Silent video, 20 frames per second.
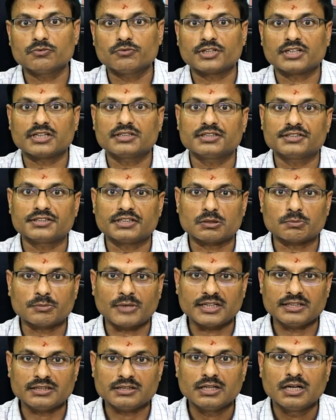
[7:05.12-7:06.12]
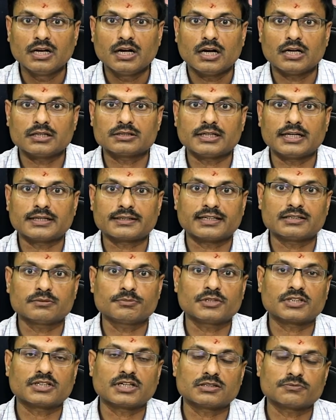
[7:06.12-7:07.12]
We can determine, and that can
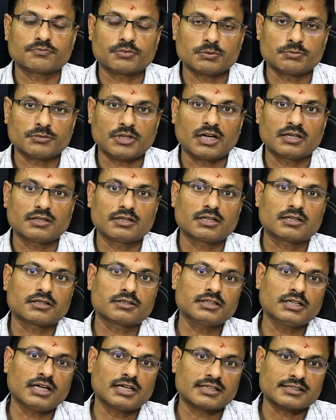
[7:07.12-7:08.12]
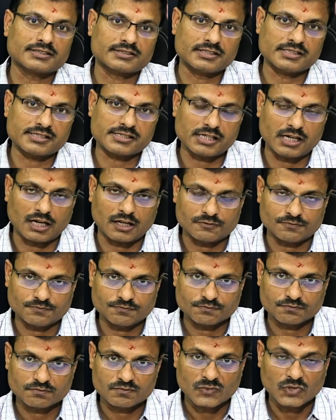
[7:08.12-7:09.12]
be confirmed under the anesthesia.
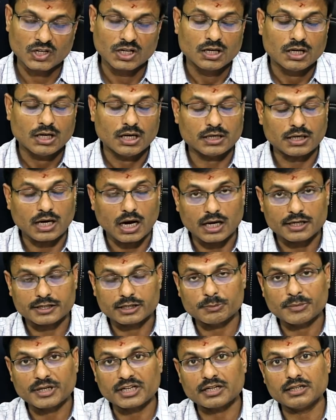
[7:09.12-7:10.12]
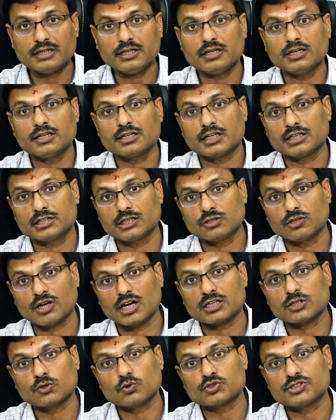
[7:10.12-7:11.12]
And ultimately,
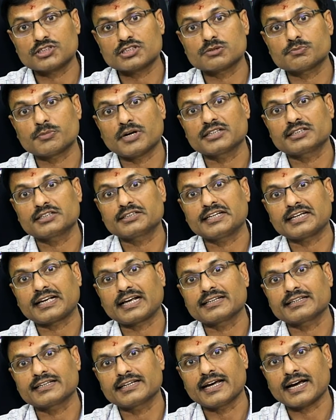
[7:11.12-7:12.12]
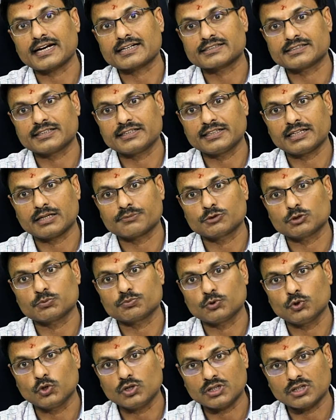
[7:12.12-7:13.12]
radiodiagnosis by taking the X-ray of the
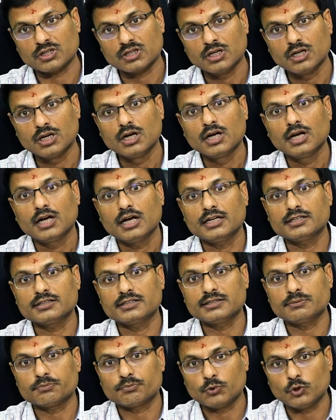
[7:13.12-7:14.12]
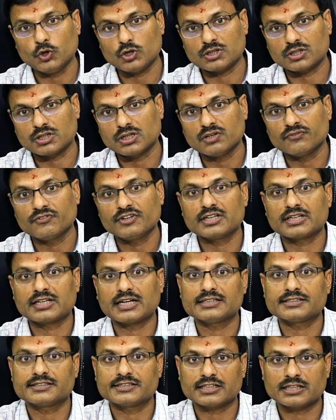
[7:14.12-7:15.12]
foot. In the foot, we
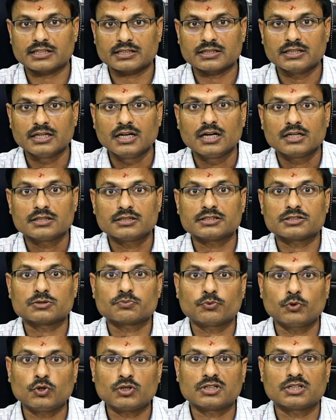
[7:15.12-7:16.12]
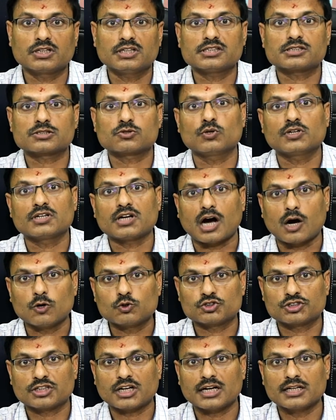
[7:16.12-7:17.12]
can check this foot is going
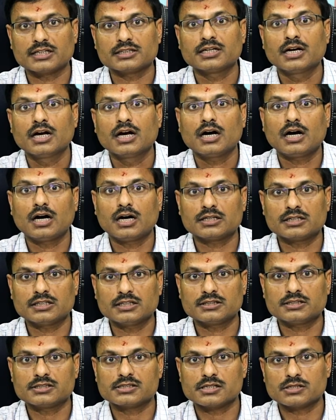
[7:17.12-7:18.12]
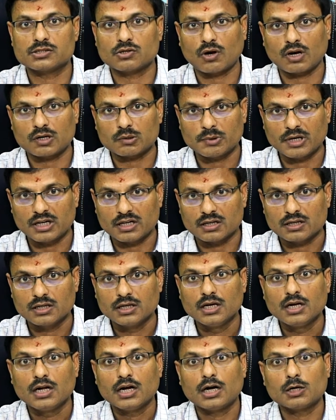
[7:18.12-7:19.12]
outside or it is a normal.
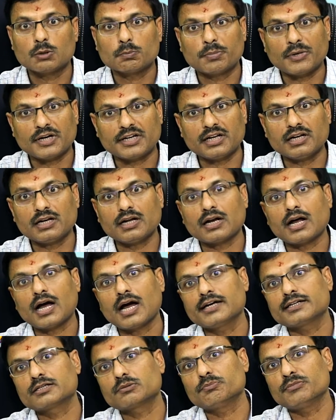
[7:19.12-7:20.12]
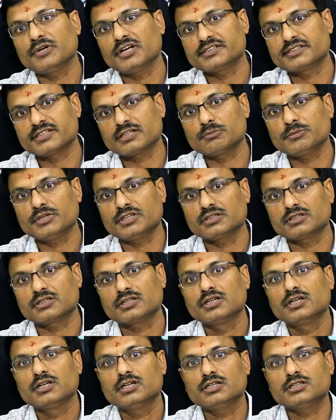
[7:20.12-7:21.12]
And patellar height measurement
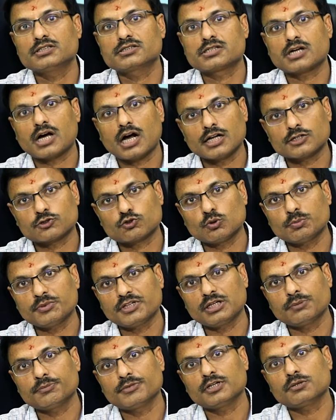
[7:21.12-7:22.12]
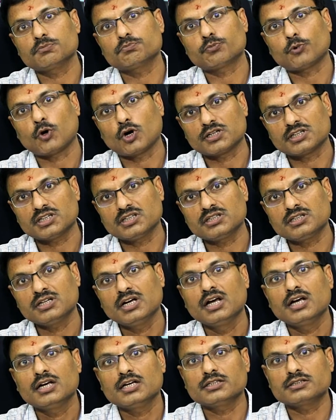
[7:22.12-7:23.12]
is also very important
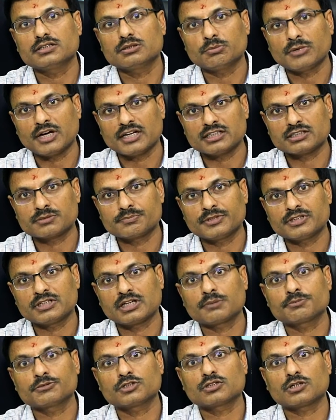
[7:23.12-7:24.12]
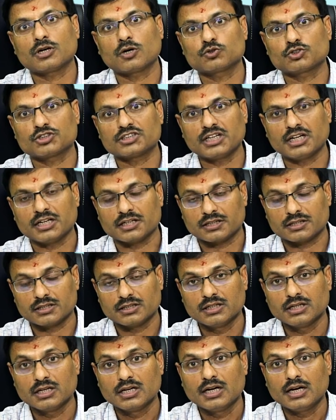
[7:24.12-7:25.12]
in the management of the crouch gait.
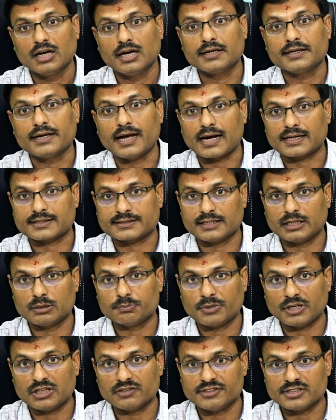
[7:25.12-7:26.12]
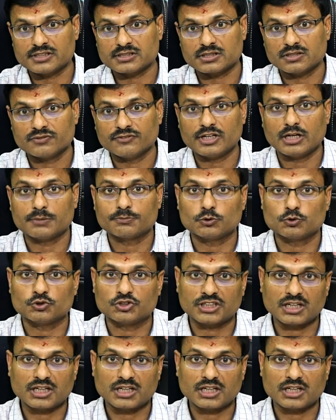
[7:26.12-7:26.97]
And X-ray pelvis we have to